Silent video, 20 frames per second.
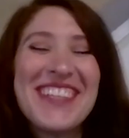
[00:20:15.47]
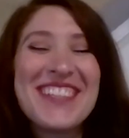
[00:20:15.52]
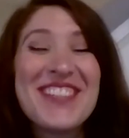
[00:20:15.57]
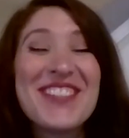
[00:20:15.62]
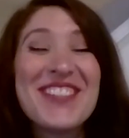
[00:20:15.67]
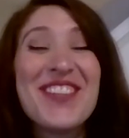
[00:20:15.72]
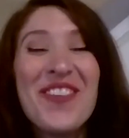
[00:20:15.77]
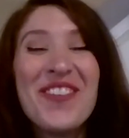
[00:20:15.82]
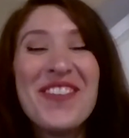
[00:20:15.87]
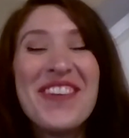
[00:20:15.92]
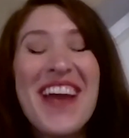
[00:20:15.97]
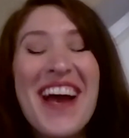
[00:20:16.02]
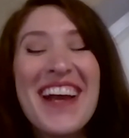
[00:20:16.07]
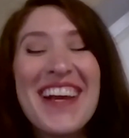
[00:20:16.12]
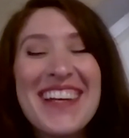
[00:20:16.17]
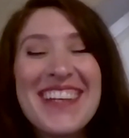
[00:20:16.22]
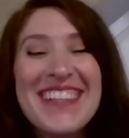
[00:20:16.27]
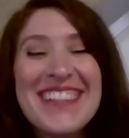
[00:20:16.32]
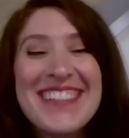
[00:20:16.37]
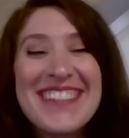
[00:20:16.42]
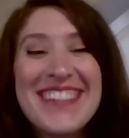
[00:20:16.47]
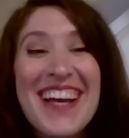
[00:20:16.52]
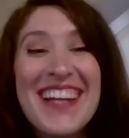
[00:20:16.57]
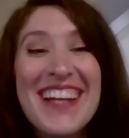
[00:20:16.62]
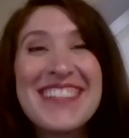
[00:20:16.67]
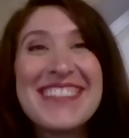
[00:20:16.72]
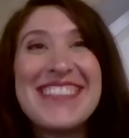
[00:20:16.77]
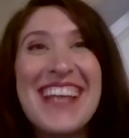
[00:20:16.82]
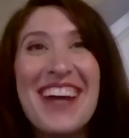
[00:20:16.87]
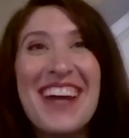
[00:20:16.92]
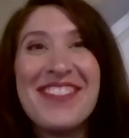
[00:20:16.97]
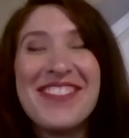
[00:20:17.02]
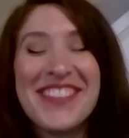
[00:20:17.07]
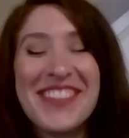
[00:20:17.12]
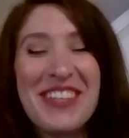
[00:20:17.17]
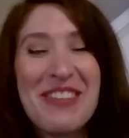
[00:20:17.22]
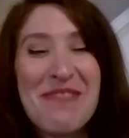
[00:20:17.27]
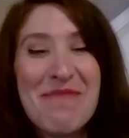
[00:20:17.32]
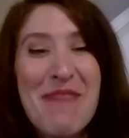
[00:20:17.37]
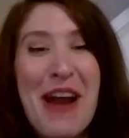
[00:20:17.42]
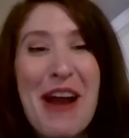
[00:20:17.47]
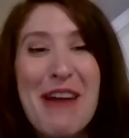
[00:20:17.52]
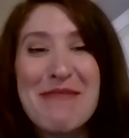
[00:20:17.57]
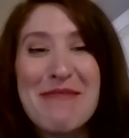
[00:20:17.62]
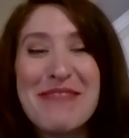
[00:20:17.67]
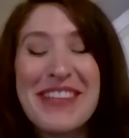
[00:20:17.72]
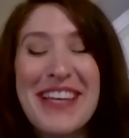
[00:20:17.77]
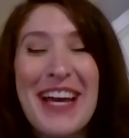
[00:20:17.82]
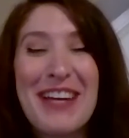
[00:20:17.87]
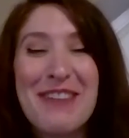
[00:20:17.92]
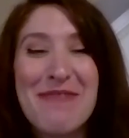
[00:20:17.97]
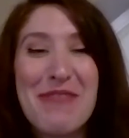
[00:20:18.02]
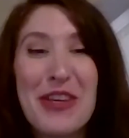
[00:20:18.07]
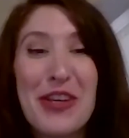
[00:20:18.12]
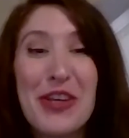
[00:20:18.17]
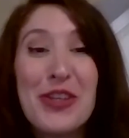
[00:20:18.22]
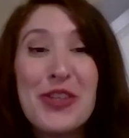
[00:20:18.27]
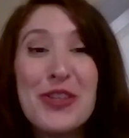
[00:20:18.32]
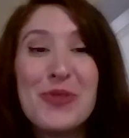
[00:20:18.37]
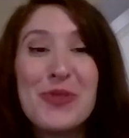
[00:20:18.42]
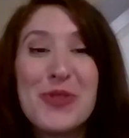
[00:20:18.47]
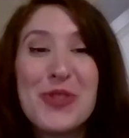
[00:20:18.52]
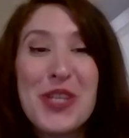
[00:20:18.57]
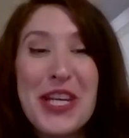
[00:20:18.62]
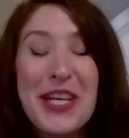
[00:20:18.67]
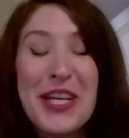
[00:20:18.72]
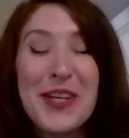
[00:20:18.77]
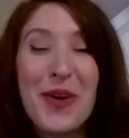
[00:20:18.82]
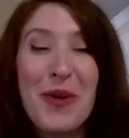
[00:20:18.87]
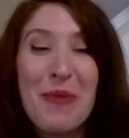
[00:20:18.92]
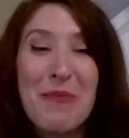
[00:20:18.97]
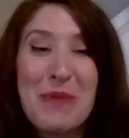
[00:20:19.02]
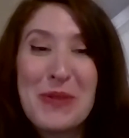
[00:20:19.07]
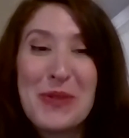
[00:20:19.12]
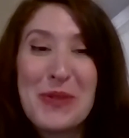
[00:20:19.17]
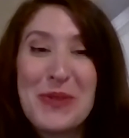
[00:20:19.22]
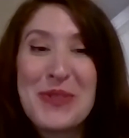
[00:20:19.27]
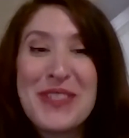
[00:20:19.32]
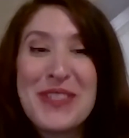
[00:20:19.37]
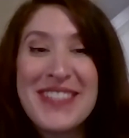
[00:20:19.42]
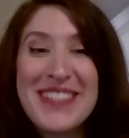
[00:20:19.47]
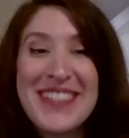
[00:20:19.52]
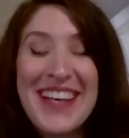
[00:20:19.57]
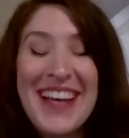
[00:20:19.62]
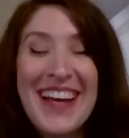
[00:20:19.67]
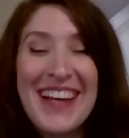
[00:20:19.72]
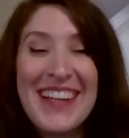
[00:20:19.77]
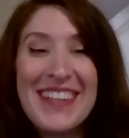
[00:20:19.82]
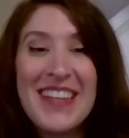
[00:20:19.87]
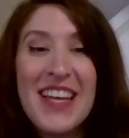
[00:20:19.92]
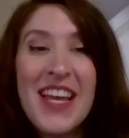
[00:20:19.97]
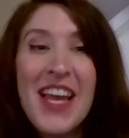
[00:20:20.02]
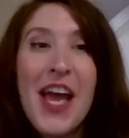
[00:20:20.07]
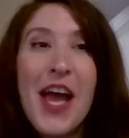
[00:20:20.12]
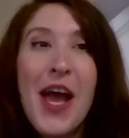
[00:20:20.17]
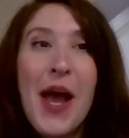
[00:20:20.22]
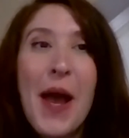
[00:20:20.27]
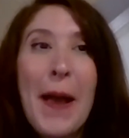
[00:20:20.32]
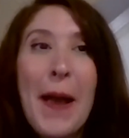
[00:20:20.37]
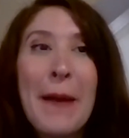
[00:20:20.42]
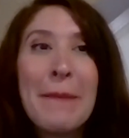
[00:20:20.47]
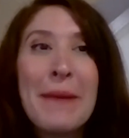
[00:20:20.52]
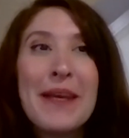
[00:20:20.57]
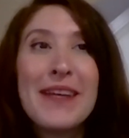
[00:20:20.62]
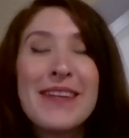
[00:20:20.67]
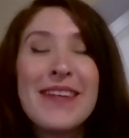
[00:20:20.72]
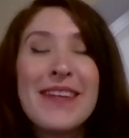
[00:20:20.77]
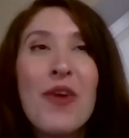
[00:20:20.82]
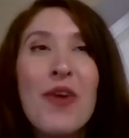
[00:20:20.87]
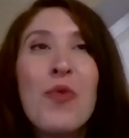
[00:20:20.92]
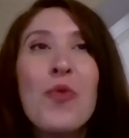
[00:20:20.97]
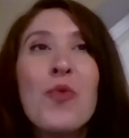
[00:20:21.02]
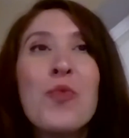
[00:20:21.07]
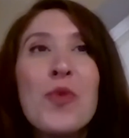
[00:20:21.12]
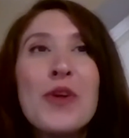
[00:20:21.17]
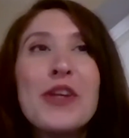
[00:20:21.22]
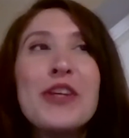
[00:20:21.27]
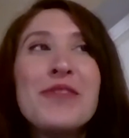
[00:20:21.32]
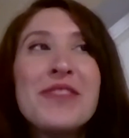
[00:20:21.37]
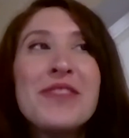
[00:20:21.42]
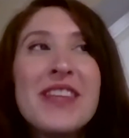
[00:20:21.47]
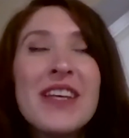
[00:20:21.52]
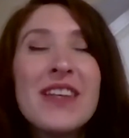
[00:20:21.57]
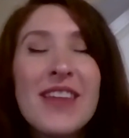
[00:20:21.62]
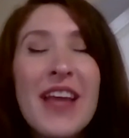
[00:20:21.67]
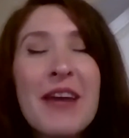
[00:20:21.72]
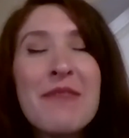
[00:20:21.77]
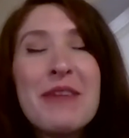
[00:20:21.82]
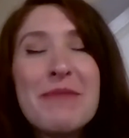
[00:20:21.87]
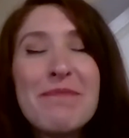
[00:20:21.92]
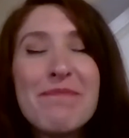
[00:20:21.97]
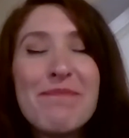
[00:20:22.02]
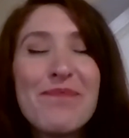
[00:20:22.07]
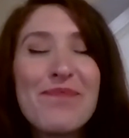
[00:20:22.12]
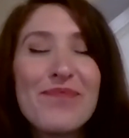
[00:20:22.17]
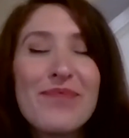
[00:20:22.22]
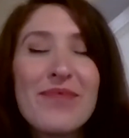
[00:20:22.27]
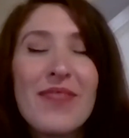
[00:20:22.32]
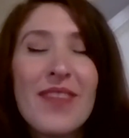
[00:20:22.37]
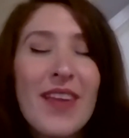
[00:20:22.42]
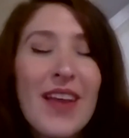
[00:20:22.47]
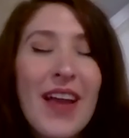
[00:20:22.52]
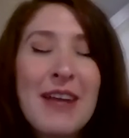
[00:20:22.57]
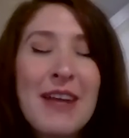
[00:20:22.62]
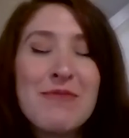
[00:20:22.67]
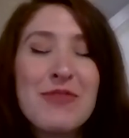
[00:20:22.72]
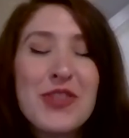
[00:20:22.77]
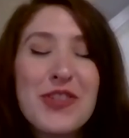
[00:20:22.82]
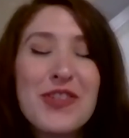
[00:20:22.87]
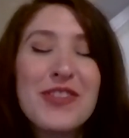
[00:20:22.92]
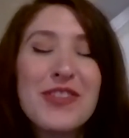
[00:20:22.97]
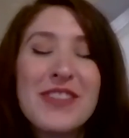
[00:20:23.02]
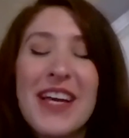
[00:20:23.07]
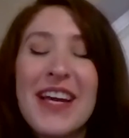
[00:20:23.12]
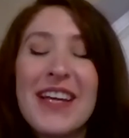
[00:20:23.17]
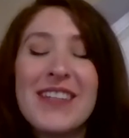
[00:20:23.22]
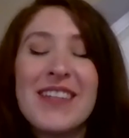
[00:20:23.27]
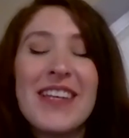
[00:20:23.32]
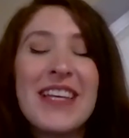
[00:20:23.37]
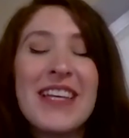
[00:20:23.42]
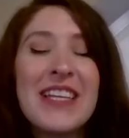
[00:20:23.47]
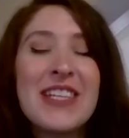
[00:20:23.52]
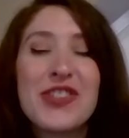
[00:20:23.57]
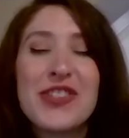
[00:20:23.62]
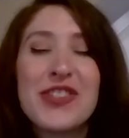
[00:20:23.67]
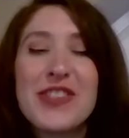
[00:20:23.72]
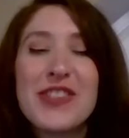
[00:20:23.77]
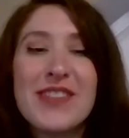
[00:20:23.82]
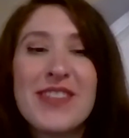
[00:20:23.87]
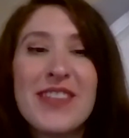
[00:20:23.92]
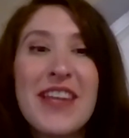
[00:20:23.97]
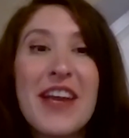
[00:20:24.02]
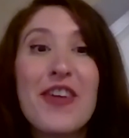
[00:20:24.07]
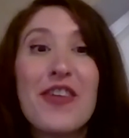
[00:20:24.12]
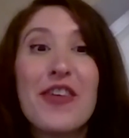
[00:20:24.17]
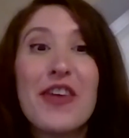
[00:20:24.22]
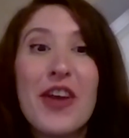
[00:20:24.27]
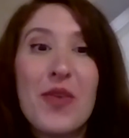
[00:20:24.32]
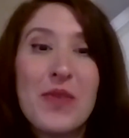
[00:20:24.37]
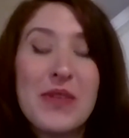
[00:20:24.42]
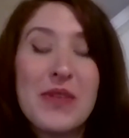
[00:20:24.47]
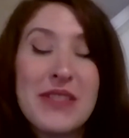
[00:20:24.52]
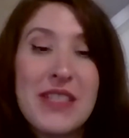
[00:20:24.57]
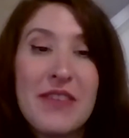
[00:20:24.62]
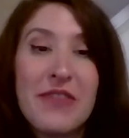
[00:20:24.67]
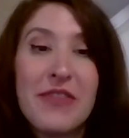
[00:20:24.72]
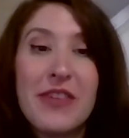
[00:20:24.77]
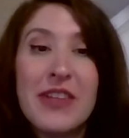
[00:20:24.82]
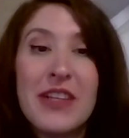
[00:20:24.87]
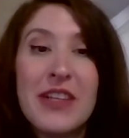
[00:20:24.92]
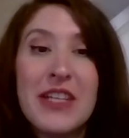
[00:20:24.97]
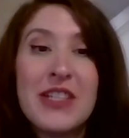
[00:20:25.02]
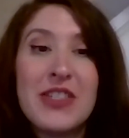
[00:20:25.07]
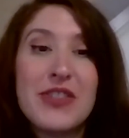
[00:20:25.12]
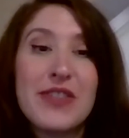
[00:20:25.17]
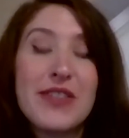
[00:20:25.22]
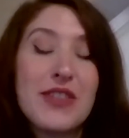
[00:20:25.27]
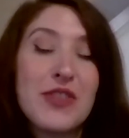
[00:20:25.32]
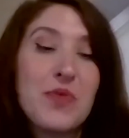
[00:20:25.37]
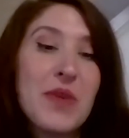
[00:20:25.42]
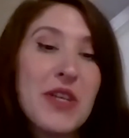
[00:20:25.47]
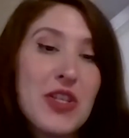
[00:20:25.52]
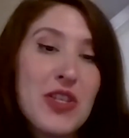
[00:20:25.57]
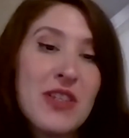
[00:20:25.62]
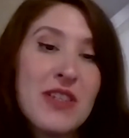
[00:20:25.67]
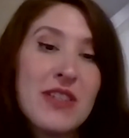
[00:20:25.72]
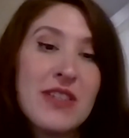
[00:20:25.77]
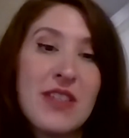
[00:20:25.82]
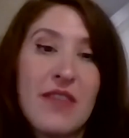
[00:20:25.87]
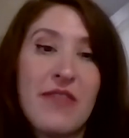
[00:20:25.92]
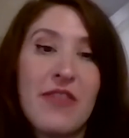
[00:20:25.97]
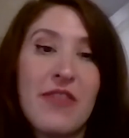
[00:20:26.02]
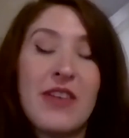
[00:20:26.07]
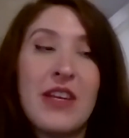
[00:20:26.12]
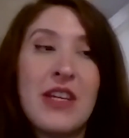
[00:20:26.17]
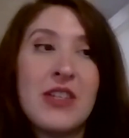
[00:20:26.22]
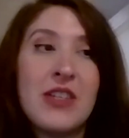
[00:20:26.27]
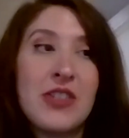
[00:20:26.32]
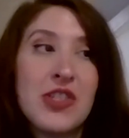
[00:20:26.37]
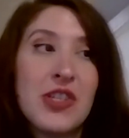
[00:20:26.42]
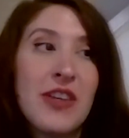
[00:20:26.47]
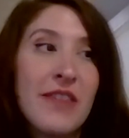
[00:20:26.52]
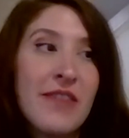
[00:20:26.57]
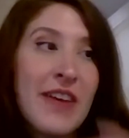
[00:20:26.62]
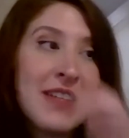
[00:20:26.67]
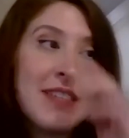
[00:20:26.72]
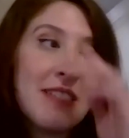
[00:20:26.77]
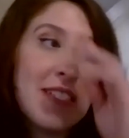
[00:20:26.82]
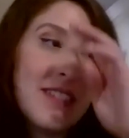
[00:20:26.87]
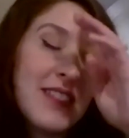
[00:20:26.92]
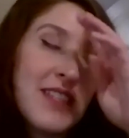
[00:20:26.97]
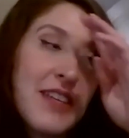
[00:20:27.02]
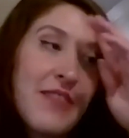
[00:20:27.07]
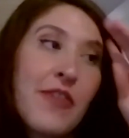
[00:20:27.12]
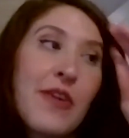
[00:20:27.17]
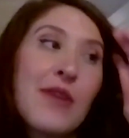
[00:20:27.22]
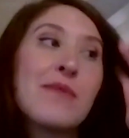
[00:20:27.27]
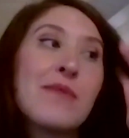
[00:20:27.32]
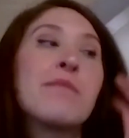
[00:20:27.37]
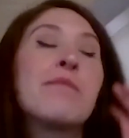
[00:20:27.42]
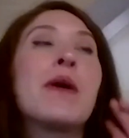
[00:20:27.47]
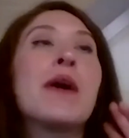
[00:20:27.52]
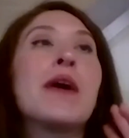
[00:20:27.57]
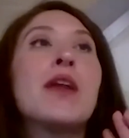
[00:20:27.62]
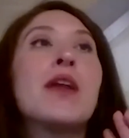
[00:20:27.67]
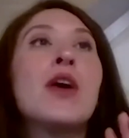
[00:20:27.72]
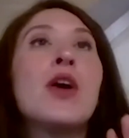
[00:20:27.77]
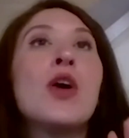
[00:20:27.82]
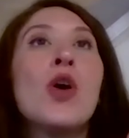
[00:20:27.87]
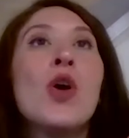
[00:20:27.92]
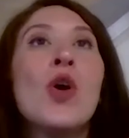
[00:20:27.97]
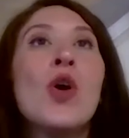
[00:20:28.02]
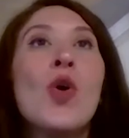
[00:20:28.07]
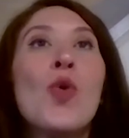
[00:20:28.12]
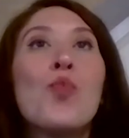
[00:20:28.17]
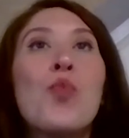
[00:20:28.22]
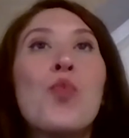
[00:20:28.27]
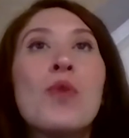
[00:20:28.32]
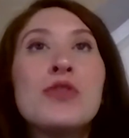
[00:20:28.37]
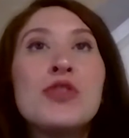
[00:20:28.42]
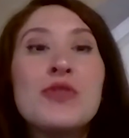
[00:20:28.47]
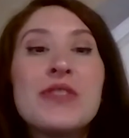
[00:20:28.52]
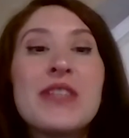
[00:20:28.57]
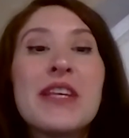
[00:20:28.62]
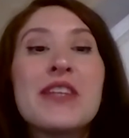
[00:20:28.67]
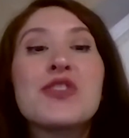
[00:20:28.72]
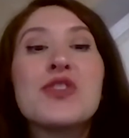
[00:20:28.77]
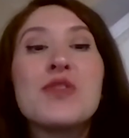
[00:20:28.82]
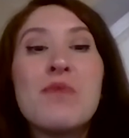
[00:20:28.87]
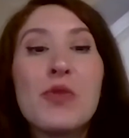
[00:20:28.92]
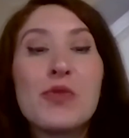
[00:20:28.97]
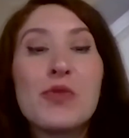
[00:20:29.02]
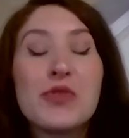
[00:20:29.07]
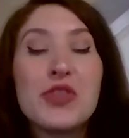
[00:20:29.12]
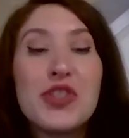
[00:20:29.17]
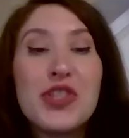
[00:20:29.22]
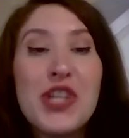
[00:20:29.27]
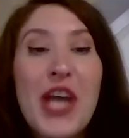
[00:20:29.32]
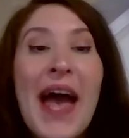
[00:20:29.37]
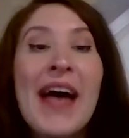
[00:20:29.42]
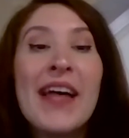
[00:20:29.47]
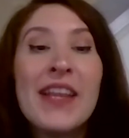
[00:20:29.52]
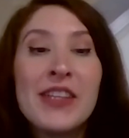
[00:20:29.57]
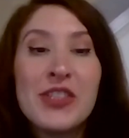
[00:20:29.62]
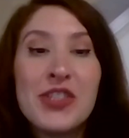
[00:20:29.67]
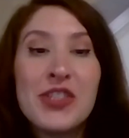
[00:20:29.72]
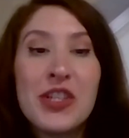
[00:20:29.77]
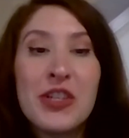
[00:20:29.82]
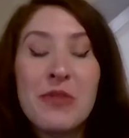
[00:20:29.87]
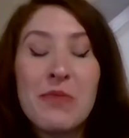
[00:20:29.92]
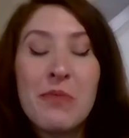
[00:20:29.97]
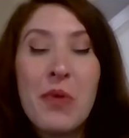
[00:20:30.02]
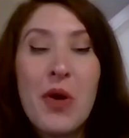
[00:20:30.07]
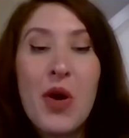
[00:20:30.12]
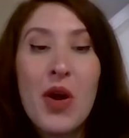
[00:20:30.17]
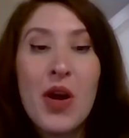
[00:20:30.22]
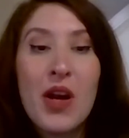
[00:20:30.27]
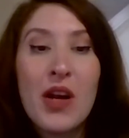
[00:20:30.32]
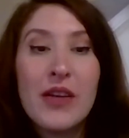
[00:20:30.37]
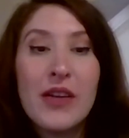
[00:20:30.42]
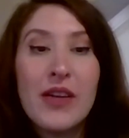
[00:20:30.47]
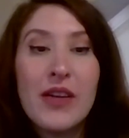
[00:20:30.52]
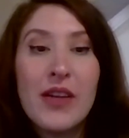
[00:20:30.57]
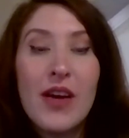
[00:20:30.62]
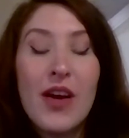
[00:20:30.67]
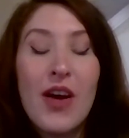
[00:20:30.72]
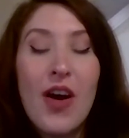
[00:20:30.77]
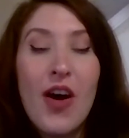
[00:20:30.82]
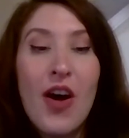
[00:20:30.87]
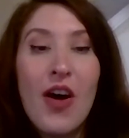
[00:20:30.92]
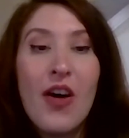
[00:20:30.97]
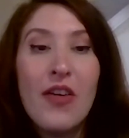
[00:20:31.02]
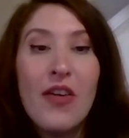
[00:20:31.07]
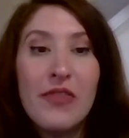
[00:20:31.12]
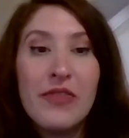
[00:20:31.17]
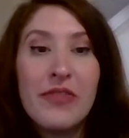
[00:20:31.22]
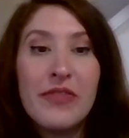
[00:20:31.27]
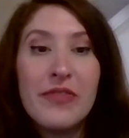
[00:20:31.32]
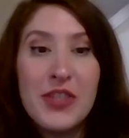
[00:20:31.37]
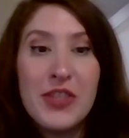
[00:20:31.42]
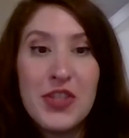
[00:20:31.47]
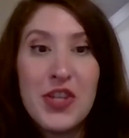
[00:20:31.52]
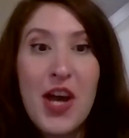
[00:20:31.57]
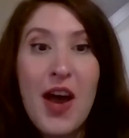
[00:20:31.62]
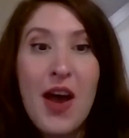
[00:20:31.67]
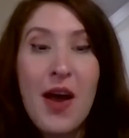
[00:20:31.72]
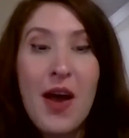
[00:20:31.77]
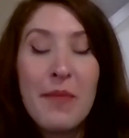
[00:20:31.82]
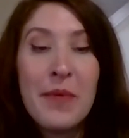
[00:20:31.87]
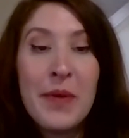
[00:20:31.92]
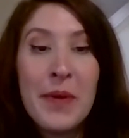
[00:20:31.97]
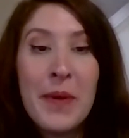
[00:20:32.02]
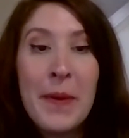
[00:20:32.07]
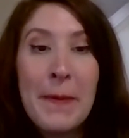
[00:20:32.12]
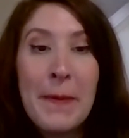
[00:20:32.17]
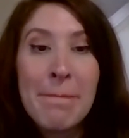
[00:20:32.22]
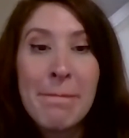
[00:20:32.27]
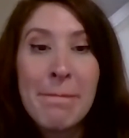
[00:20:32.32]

That's so nice. That definitely yeah. had to be a huge ego boost. Yeah. And, I mean, oh, what do you think? I mean, I'm sure that each scenario is different, each situation is different, each event is different. But what would you say is the most challenging part of the job?